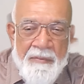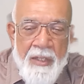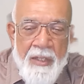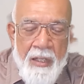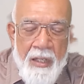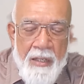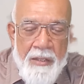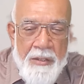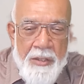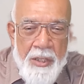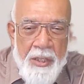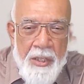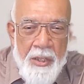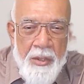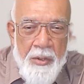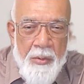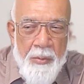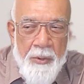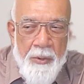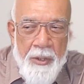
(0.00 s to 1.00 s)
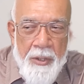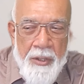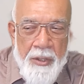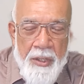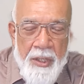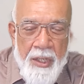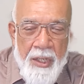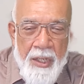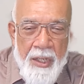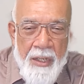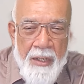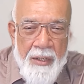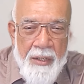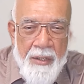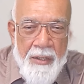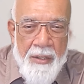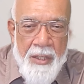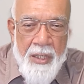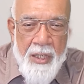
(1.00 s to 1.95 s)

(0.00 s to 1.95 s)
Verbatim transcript: continue breathing,